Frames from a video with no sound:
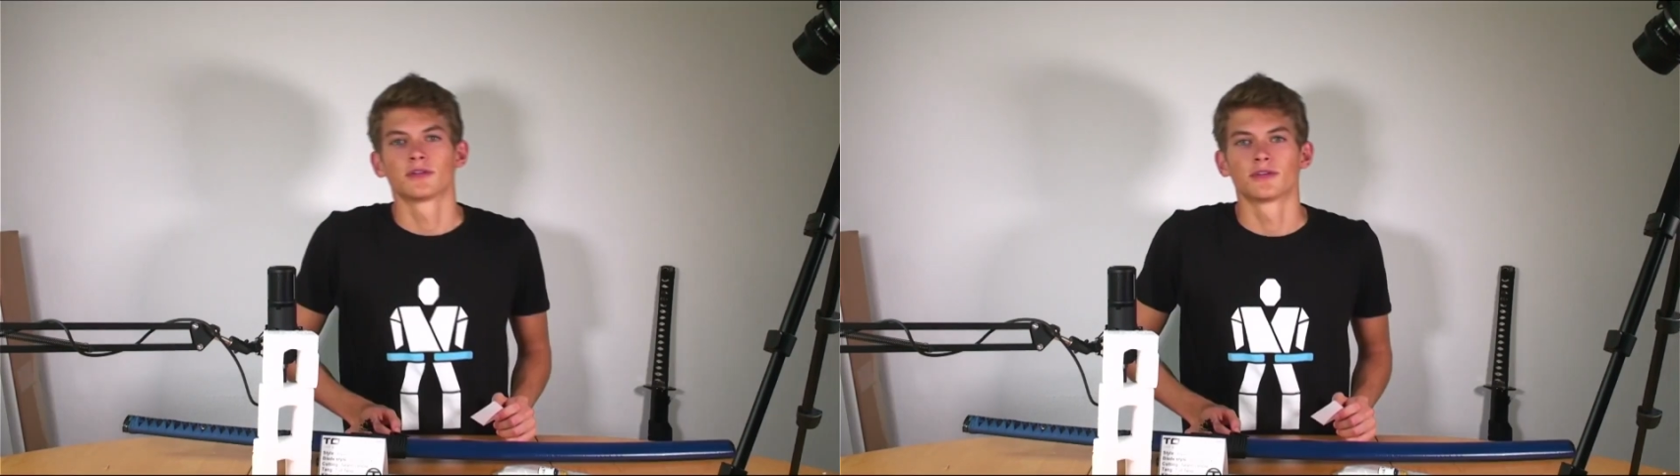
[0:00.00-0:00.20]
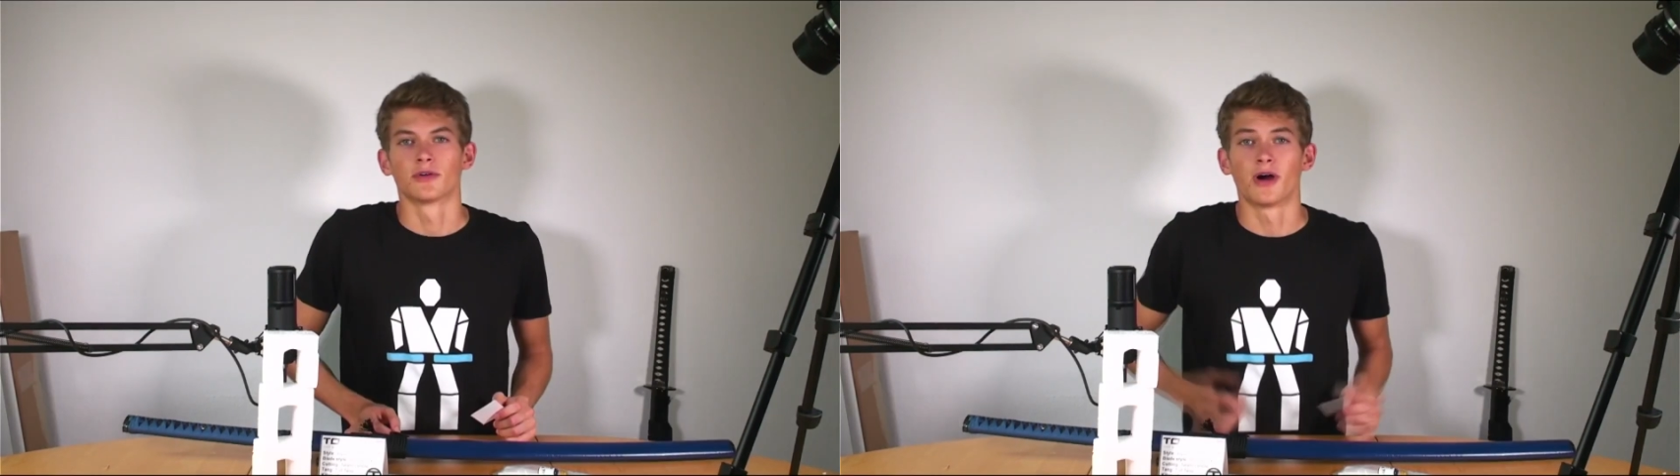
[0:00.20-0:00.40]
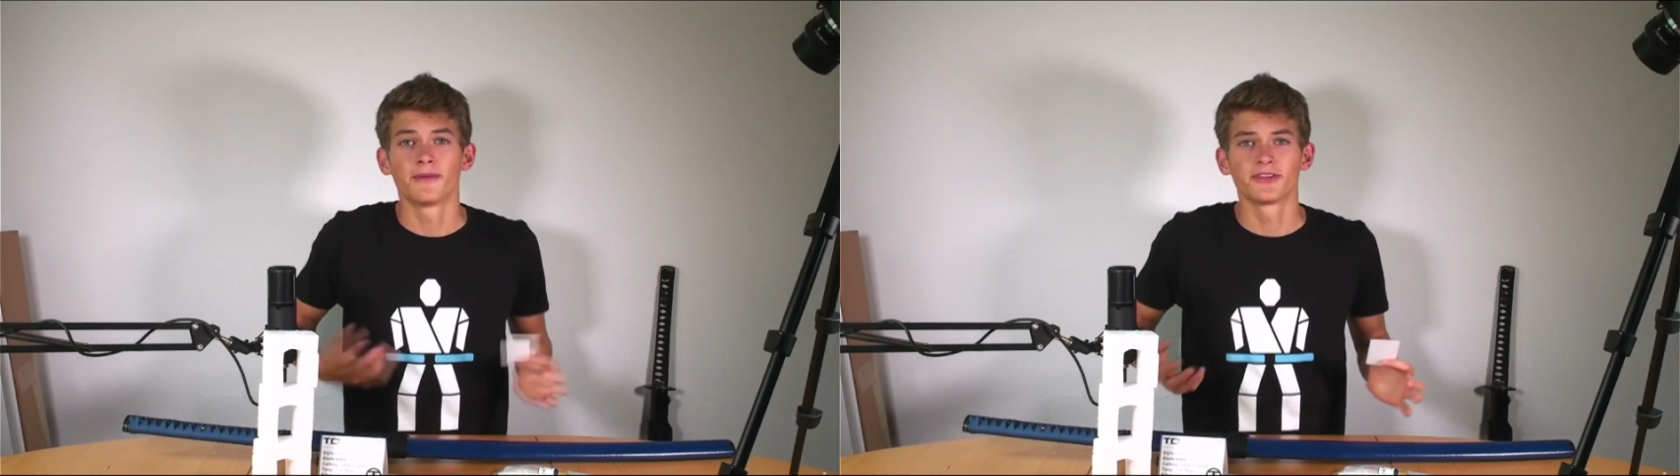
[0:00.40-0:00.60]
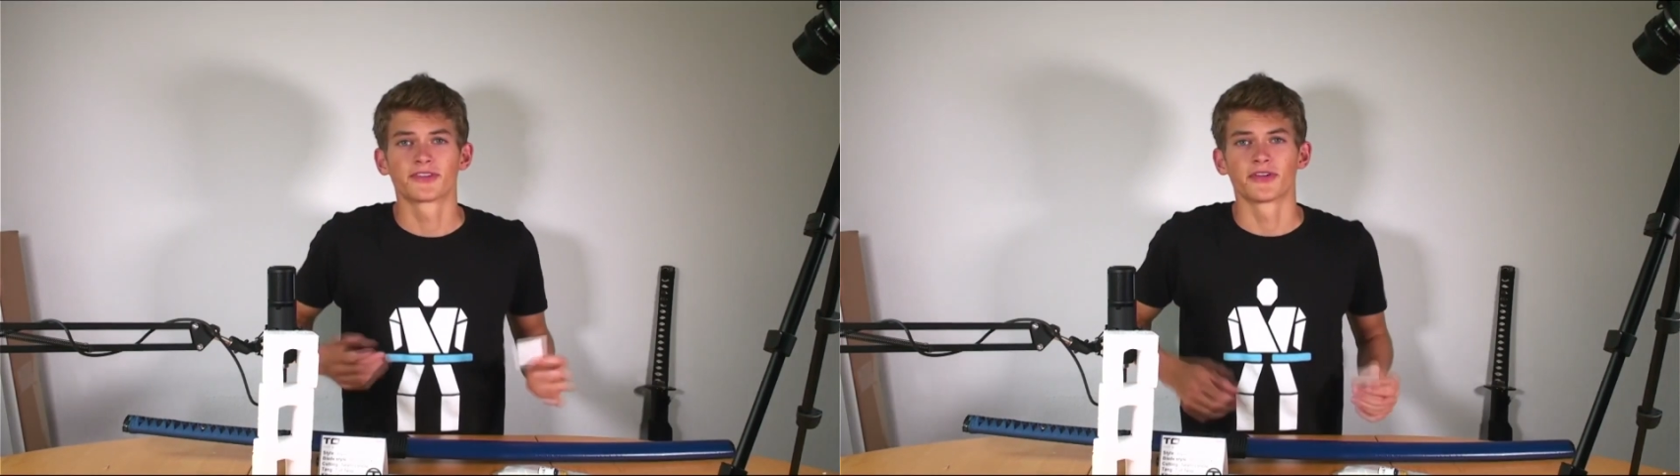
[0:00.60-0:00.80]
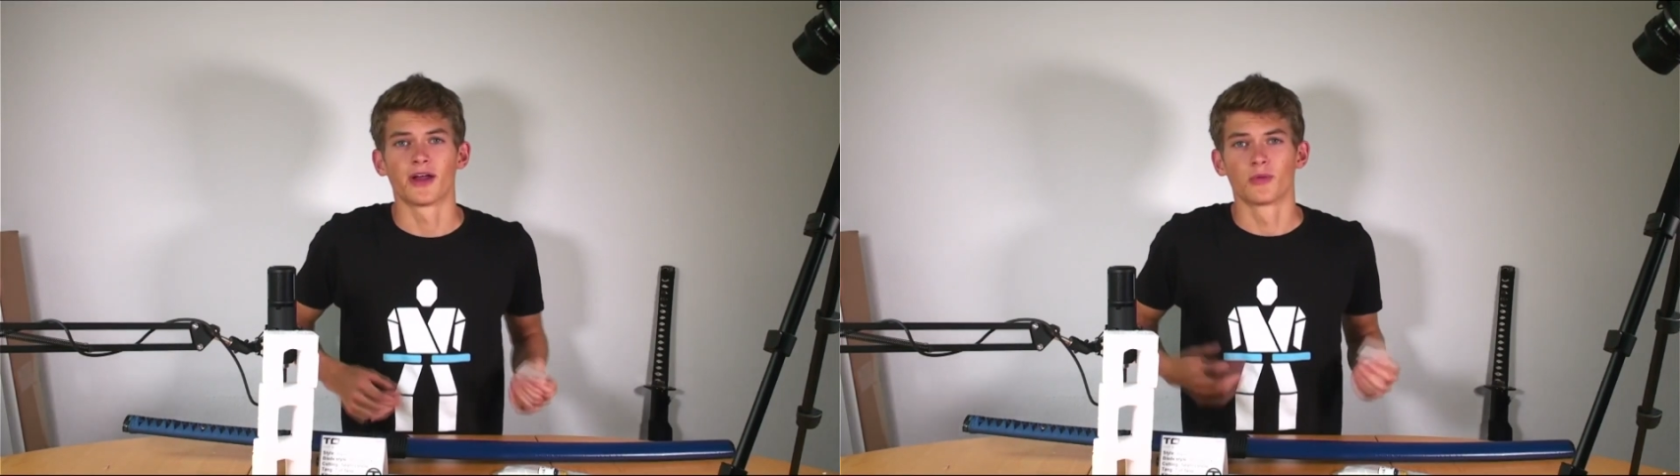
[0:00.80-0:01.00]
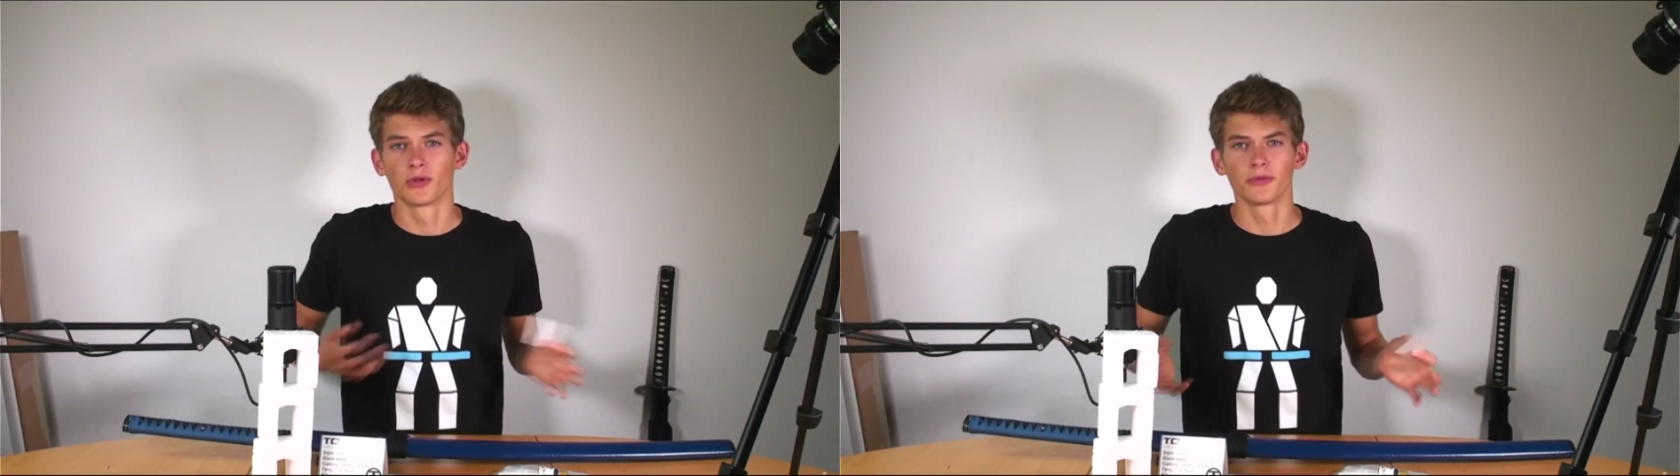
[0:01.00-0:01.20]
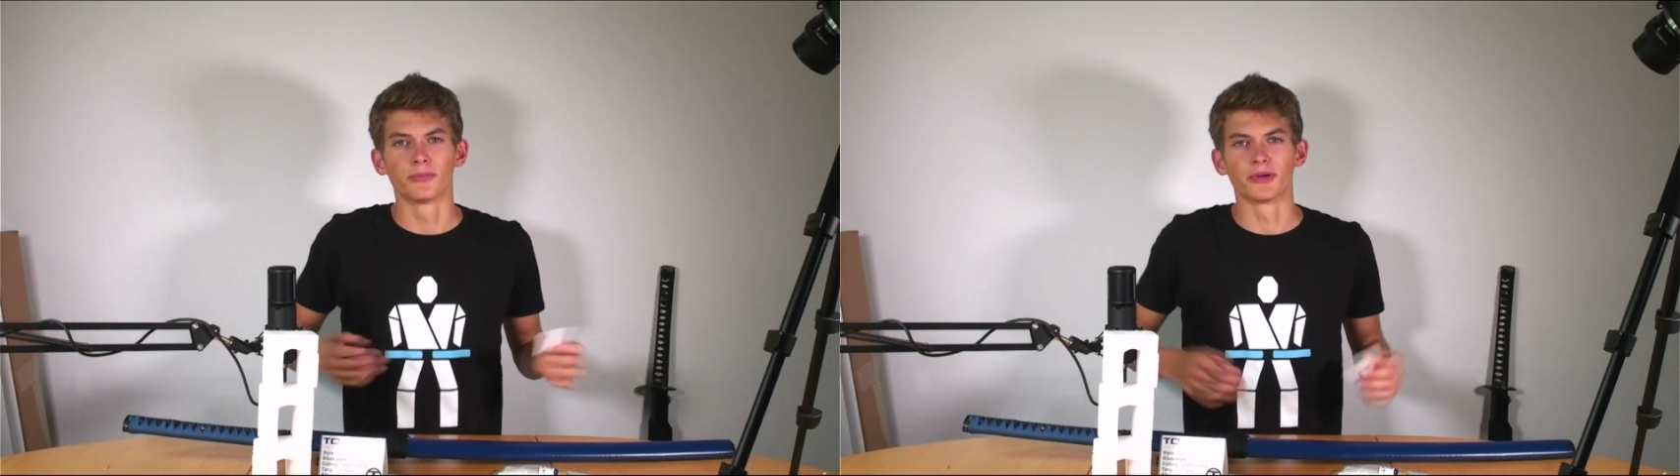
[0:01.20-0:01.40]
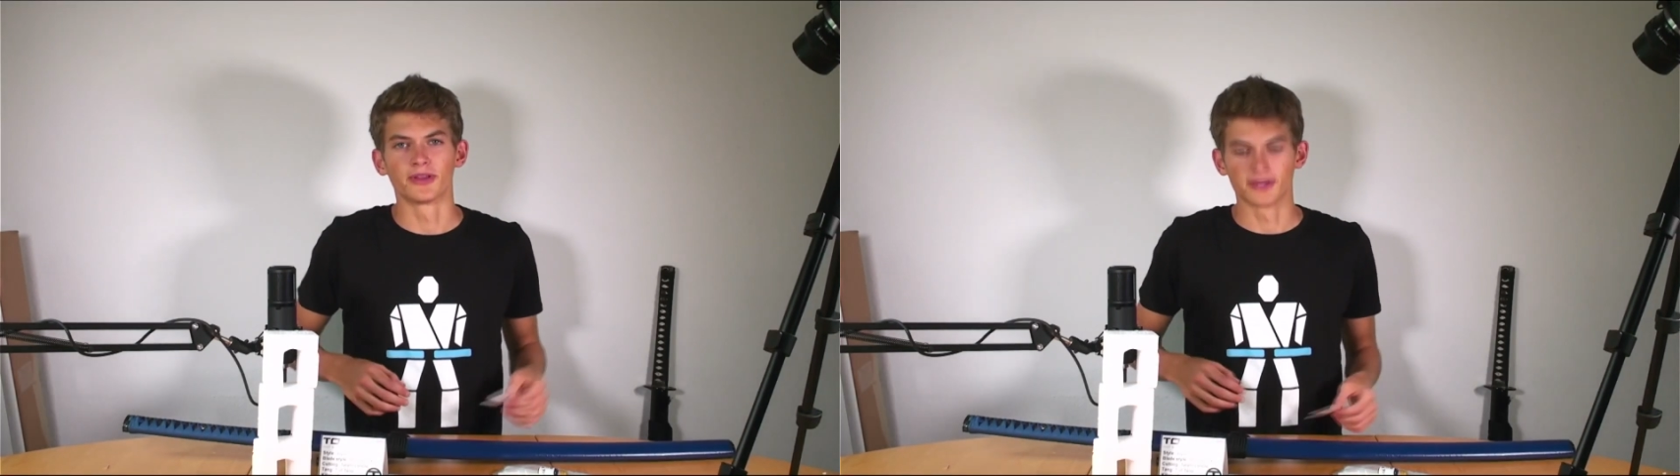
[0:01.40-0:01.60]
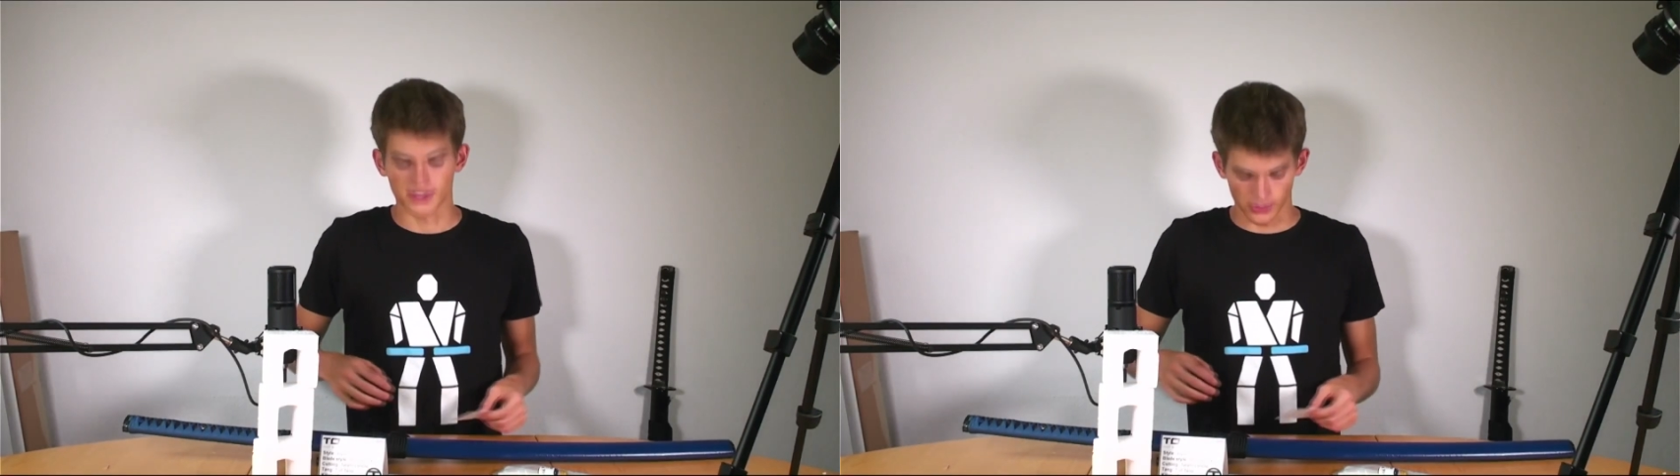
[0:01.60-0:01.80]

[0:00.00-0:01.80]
So obviously I will be putting this